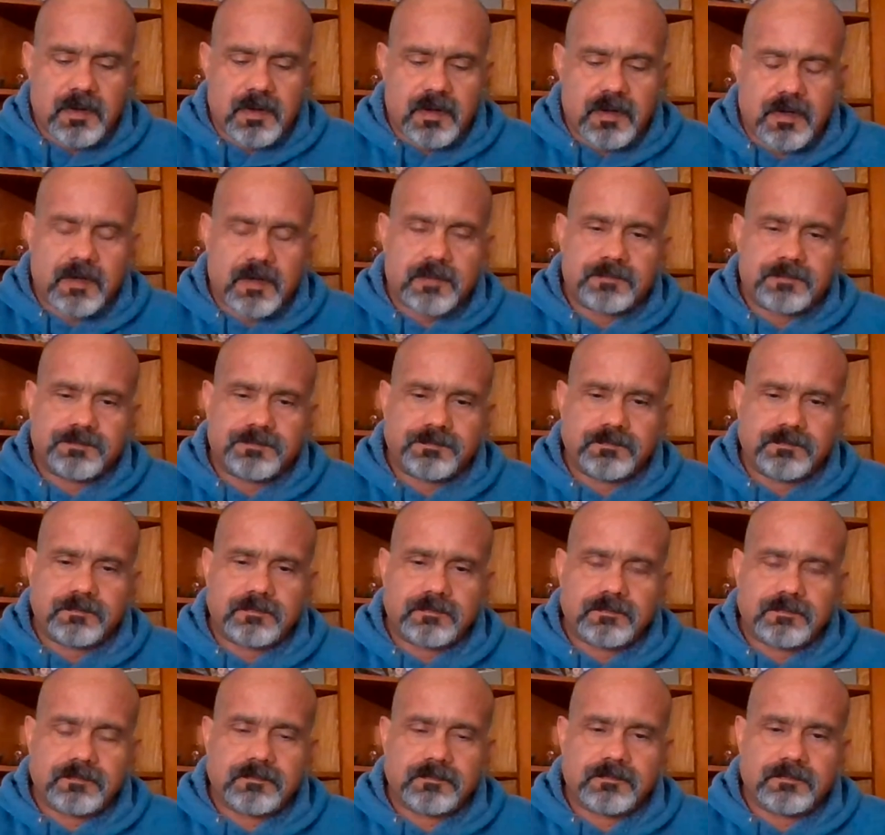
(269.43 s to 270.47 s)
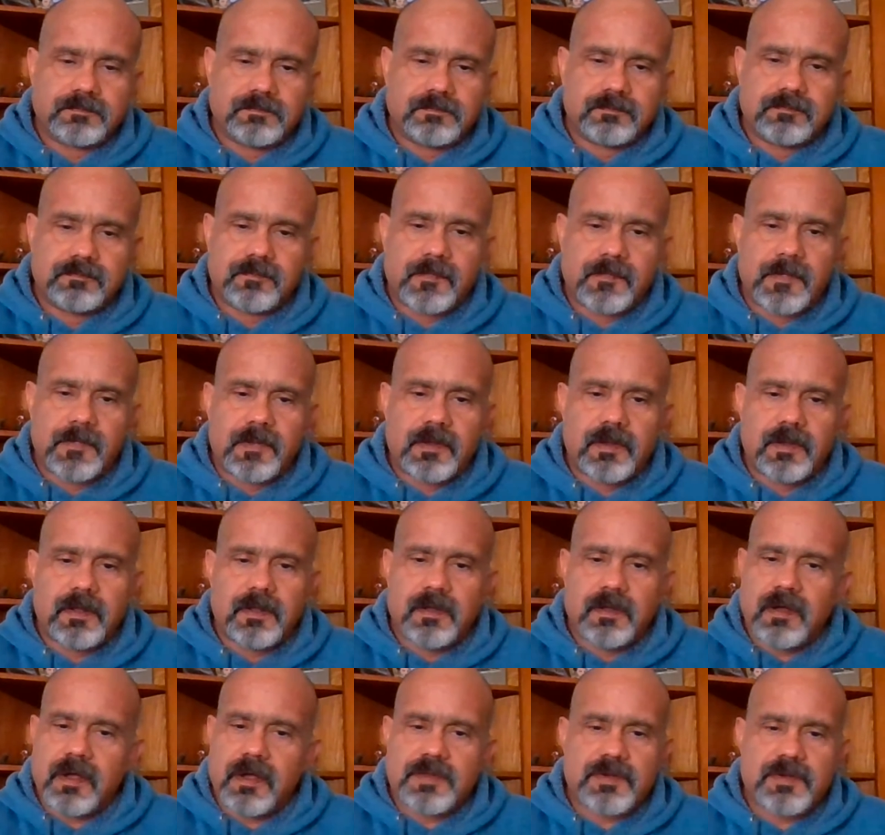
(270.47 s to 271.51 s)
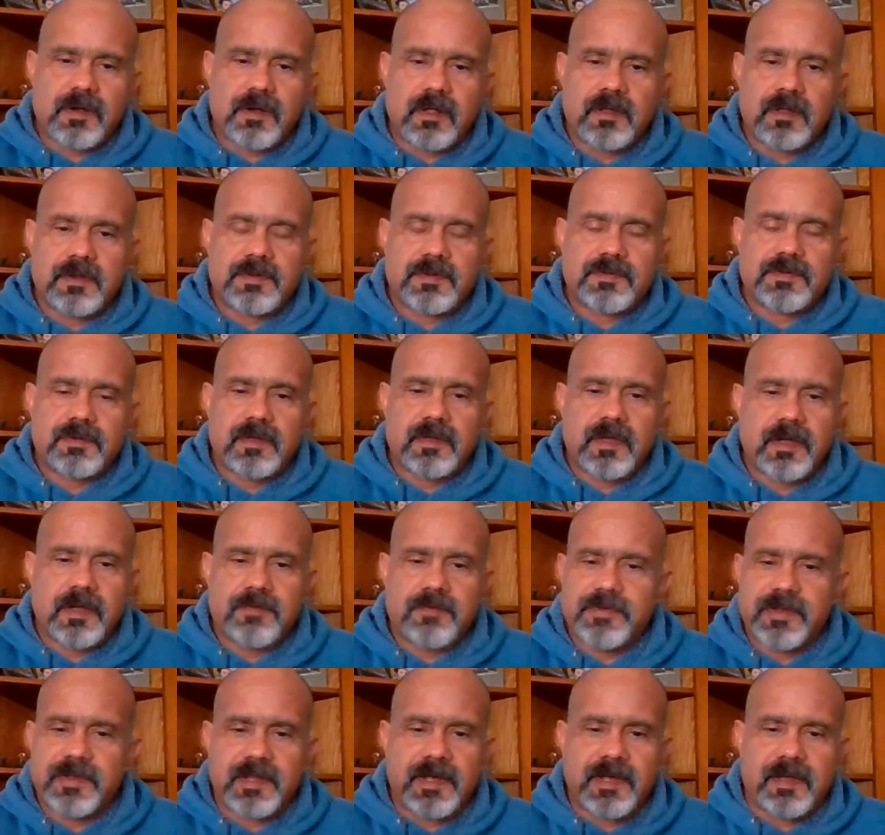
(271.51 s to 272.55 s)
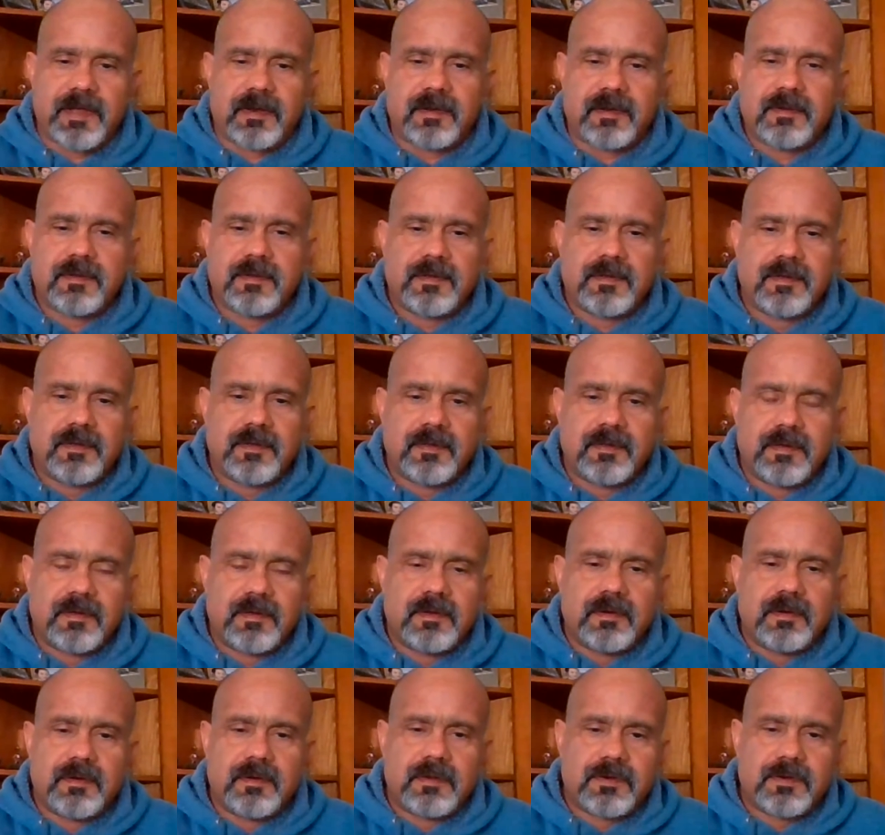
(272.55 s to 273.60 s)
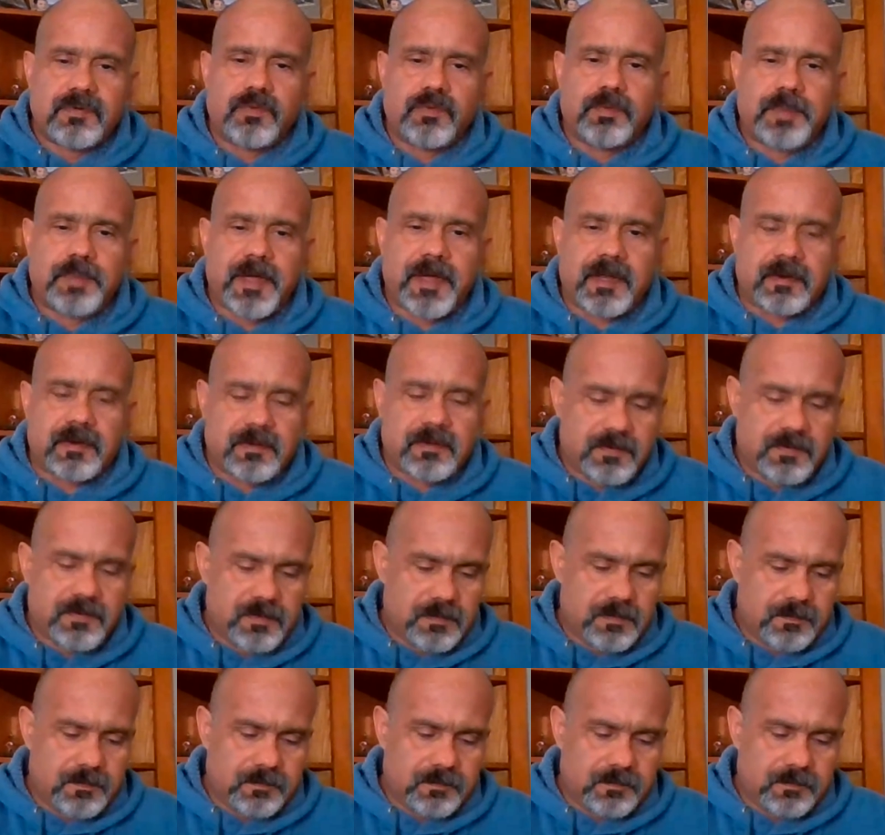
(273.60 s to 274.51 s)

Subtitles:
And God's calling us every Lent to repentance.